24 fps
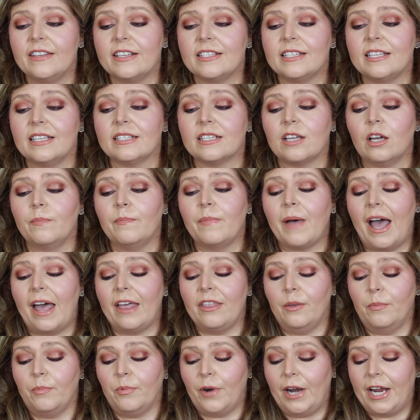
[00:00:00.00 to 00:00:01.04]
This is
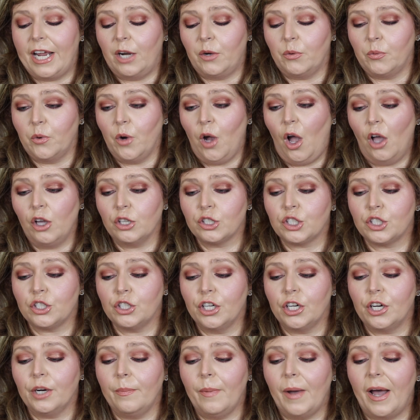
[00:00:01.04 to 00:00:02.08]
by the brand Raw
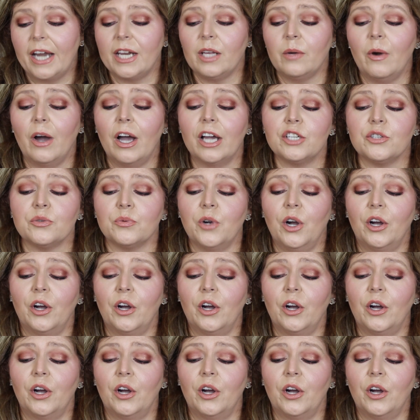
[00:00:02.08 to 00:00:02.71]
Sugar Body Wash,